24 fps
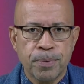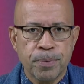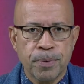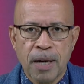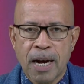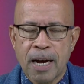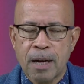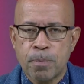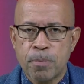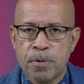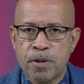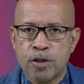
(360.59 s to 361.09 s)

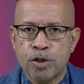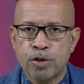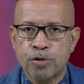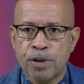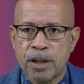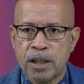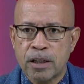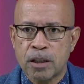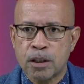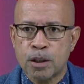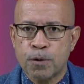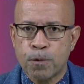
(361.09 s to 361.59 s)

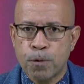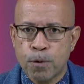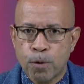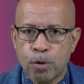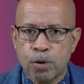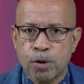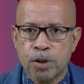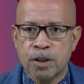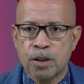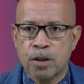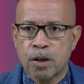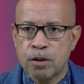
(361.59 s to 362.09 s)
administrators
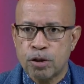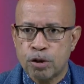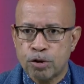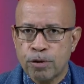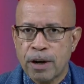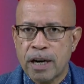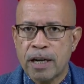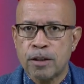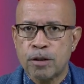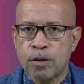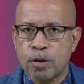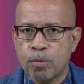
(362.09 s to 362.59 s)
focus on
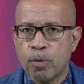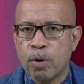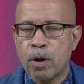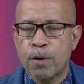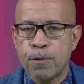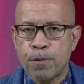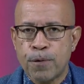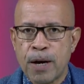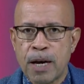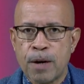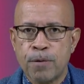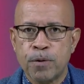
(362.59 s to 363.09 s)
trying to
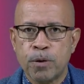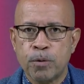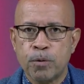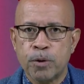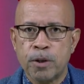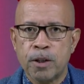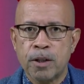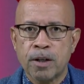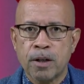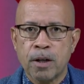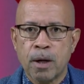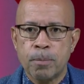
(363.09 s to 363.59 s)
qualify for
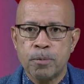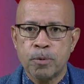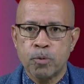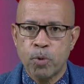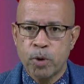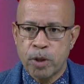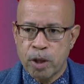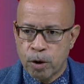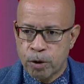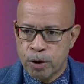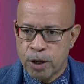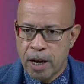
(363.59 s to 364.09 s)
World Cups
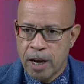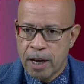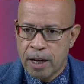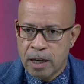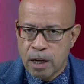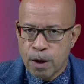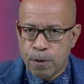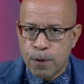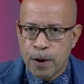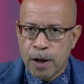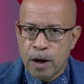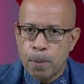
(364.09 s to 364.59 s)
without
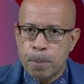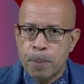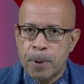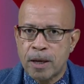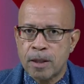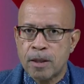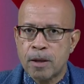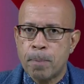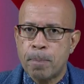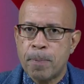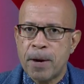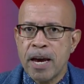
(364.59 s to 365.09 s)

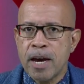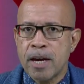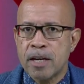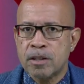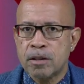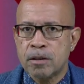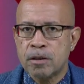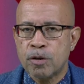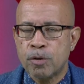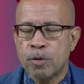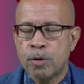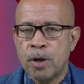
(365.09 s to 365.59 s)
developing the base.
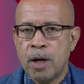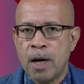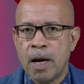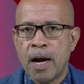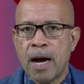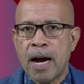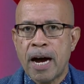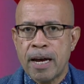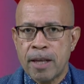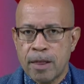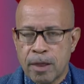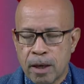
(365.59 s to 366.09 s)
So
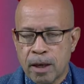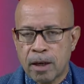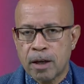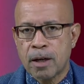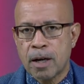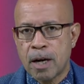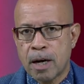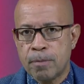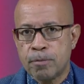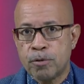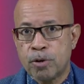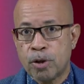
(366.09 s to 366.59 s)
I think
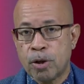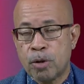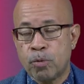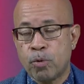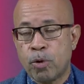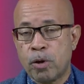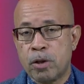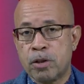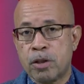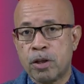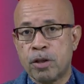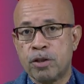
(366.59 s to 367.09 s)
um, John
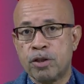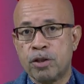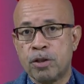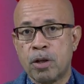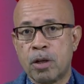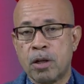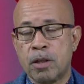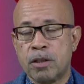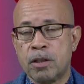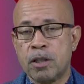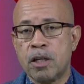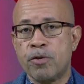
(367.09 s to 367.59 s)
Wall touched
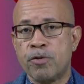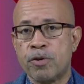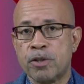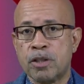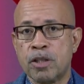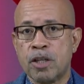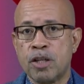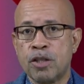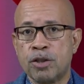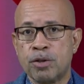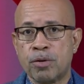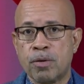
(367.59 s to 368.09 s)
on a
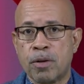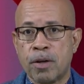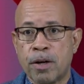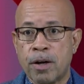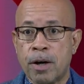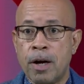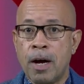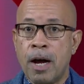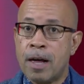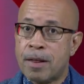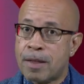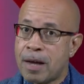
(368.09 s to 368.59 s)
serious issue
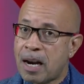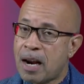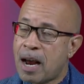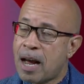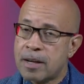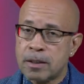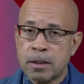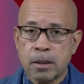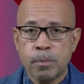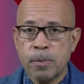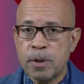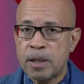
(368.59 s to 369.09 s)
there that
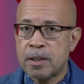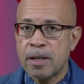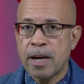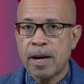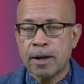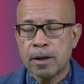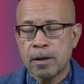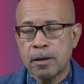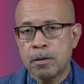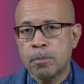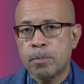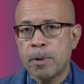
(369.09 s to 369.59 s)
has to be
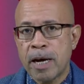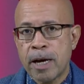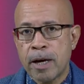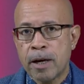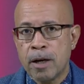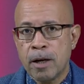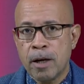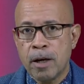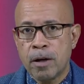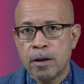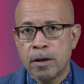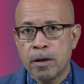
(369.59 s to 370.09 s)
tackled by
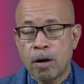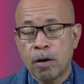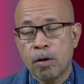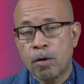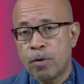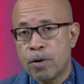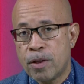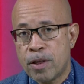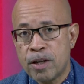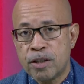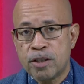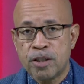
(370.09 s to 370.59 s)
not
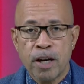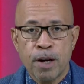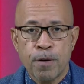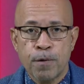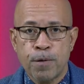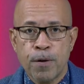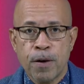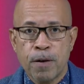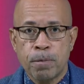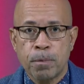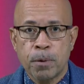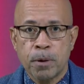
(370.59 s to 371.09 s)
only the
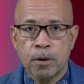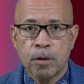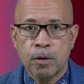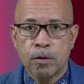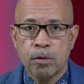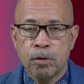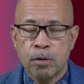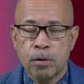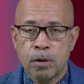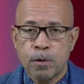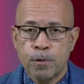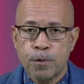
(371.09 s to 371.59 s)
JFF, but
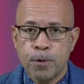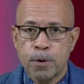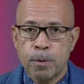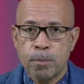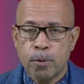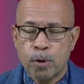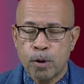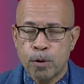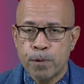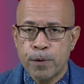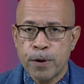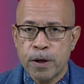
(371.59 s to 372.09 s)
all
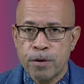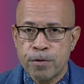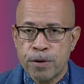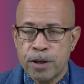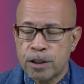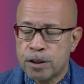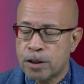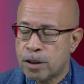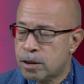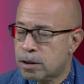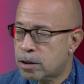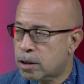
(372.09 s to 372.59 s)
football
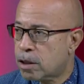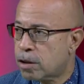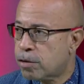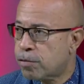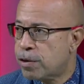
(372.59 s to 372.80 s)
federations in the